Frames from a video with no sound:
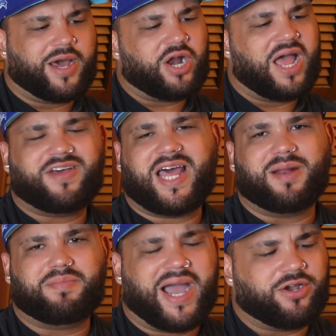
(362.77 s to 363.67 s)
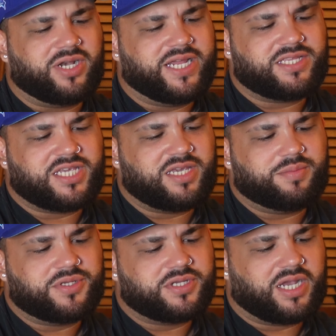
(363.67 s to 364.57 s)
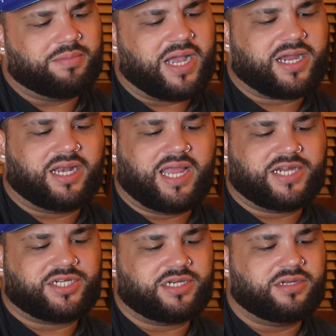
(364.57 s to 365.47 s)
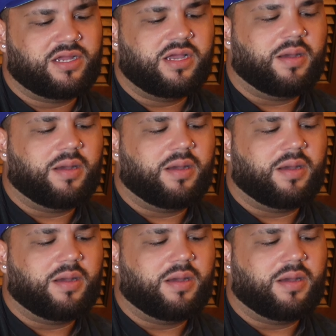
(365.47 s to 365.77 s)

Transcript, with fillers: I don't a lot of minor league teams in my collection,